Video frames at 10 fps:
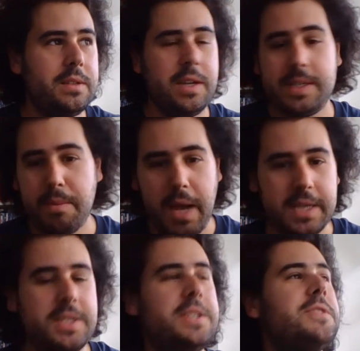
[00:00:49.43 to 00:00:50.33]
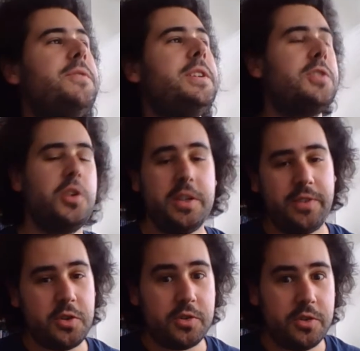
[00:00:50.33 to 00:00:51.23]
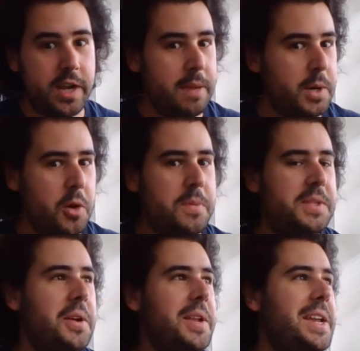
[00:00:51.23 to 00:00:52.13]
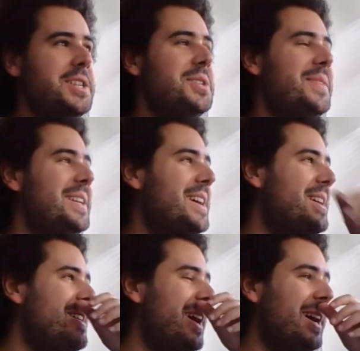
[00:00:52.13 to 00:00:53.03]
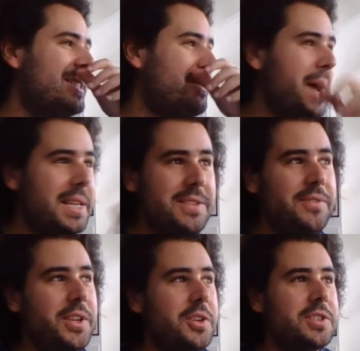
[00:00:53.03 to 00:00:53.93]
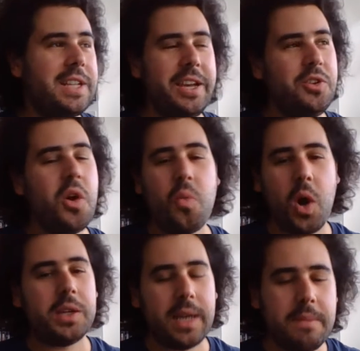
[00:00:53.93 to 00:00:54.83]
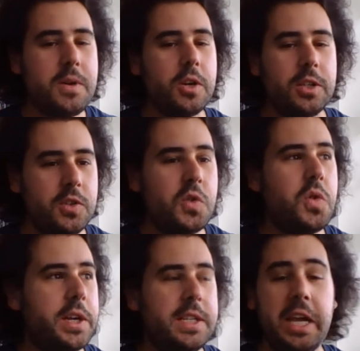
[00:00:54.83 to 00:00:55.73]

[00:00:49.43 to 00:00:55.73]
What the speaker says: Sebastian's video, sorry if I use your name, I hope it's not an issue, but Sebastian videos are like, you know what, I'm gonna do it.